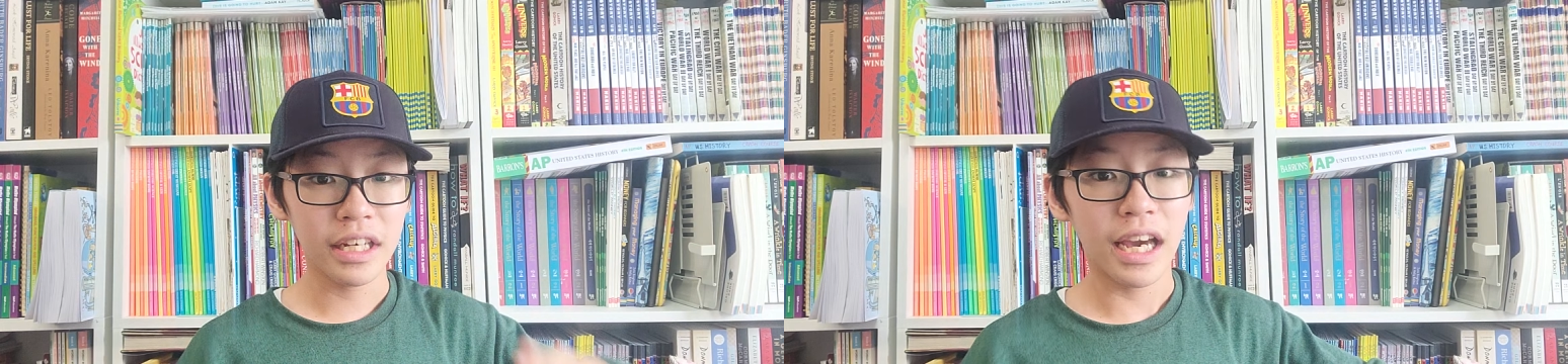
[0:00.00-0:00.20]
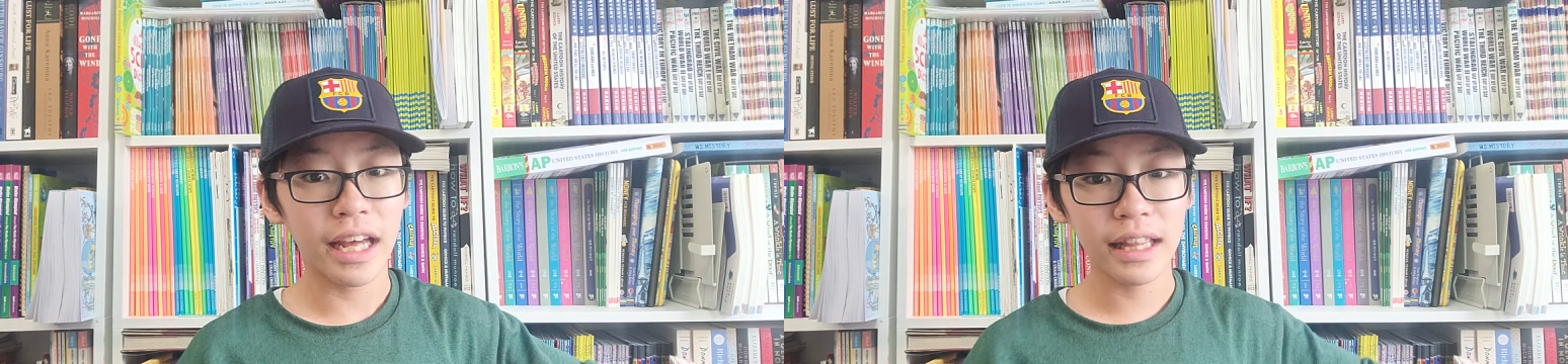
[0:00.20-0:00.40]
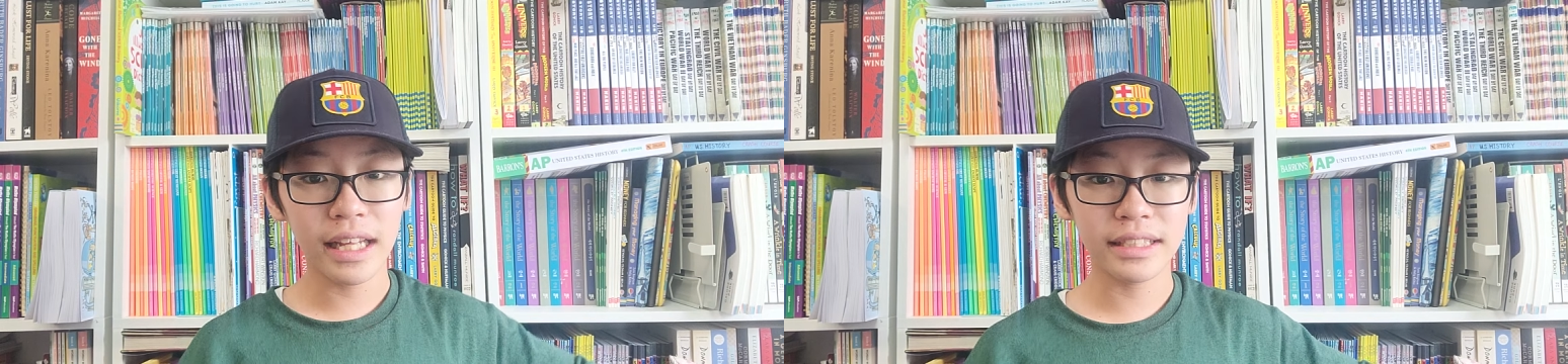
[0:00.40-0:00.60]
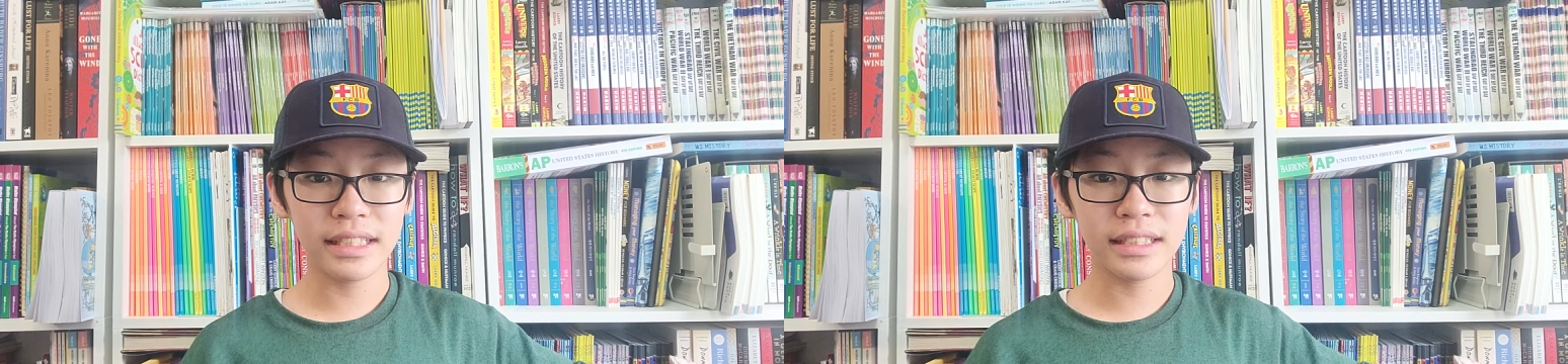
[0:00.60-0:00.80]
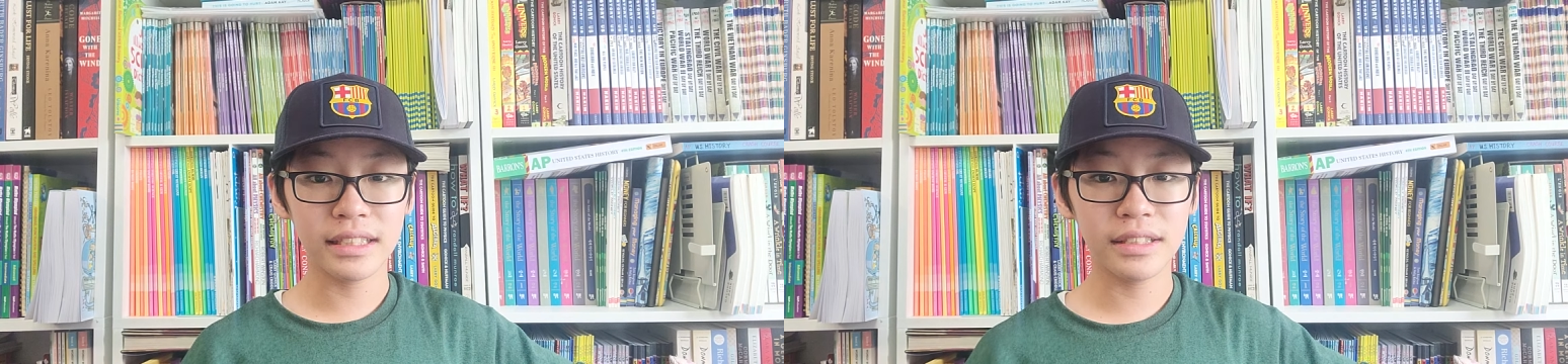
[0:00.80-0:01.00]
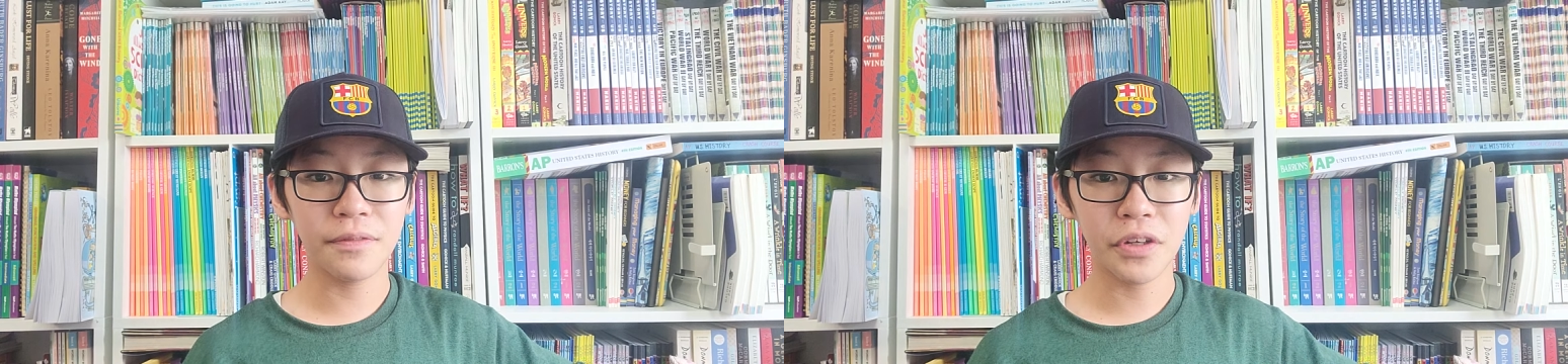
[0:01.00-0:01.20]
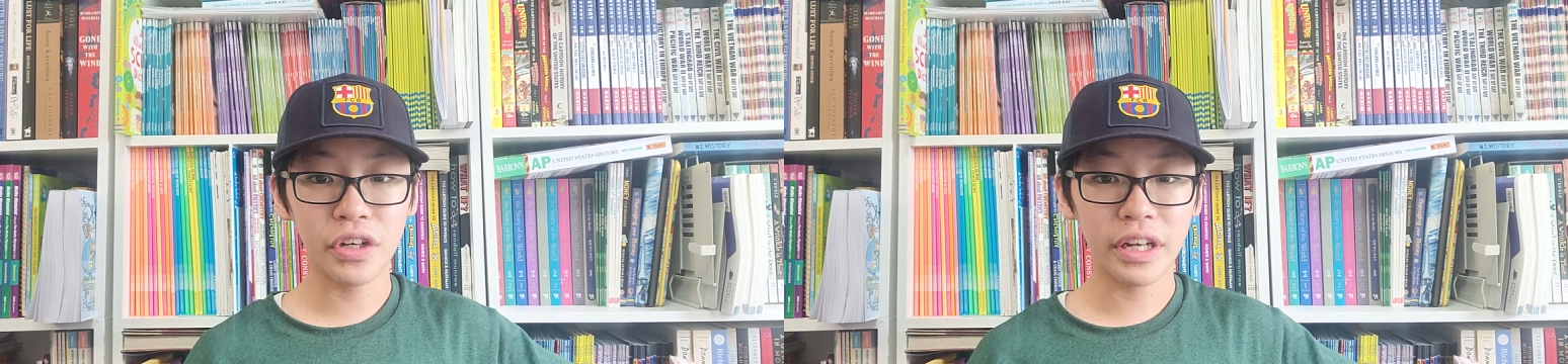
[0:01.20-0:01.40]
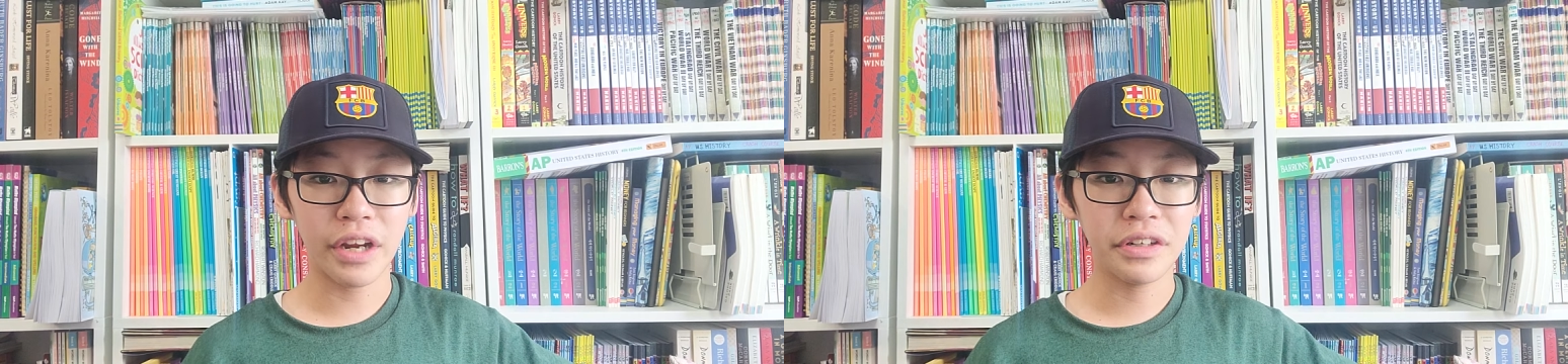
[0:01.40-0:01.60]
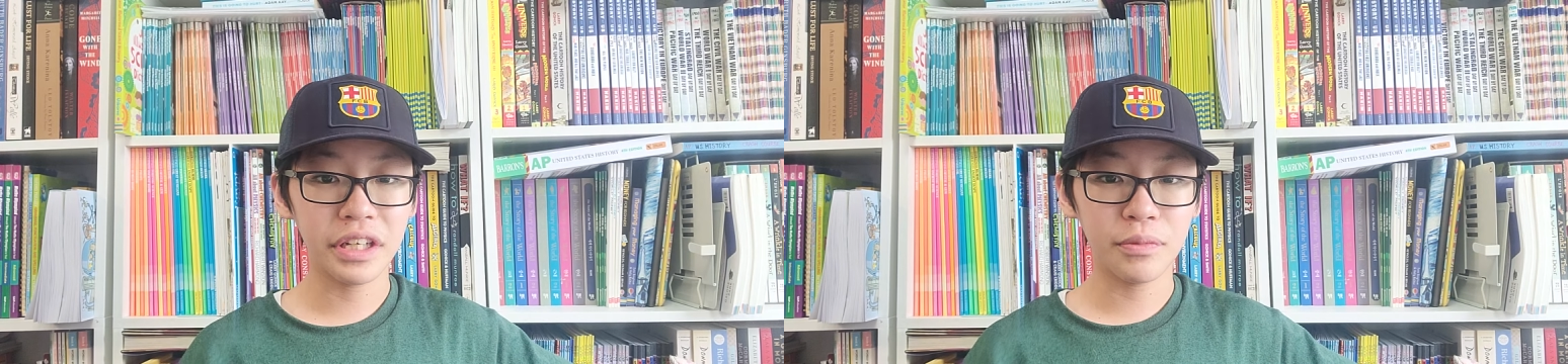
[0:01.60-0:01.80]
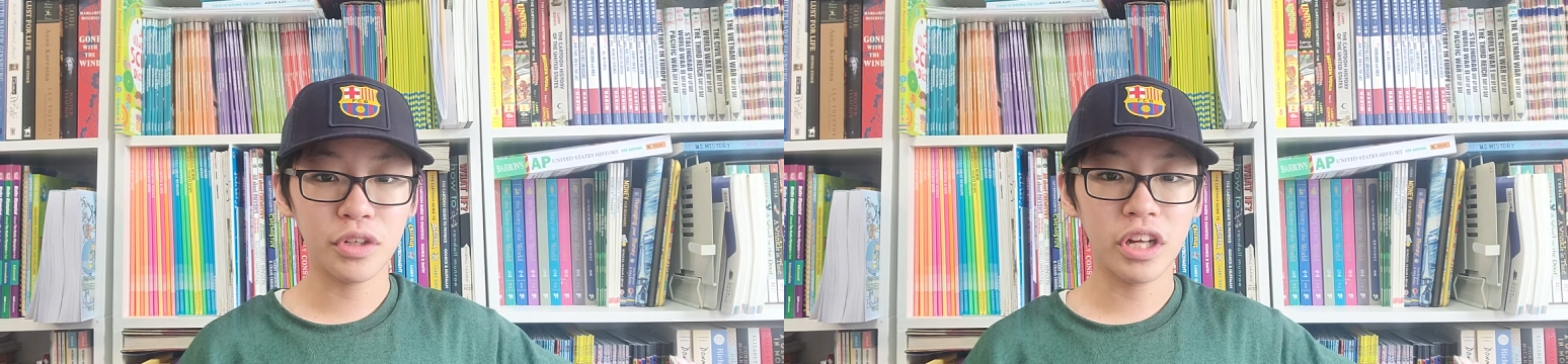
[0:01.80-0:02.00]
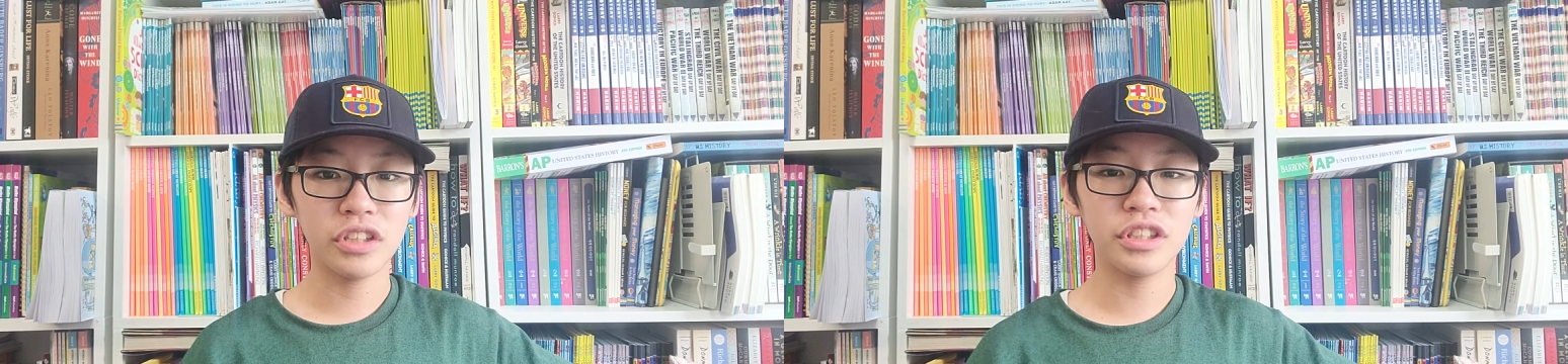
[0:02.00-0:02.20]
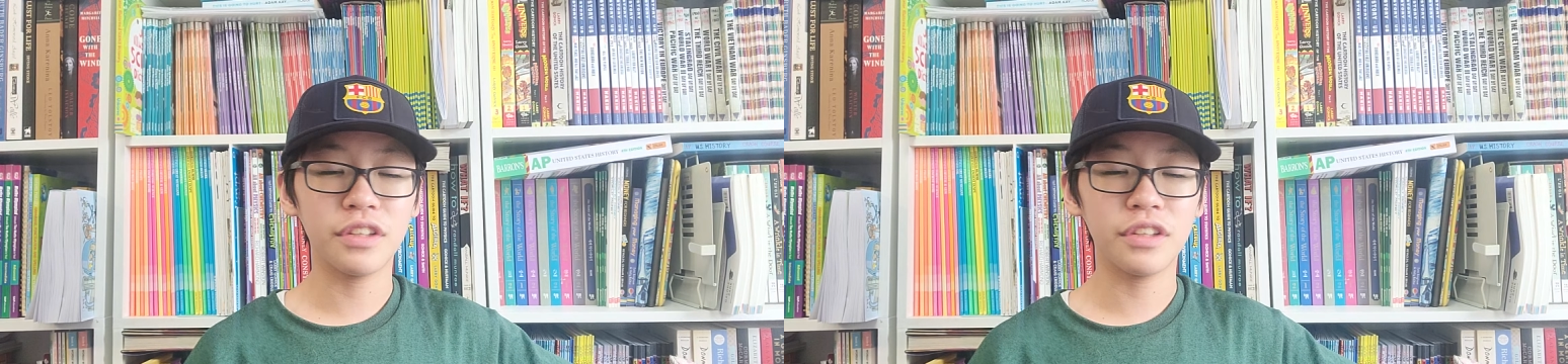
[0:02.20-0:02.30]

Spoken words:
analyzing severe inherited immunology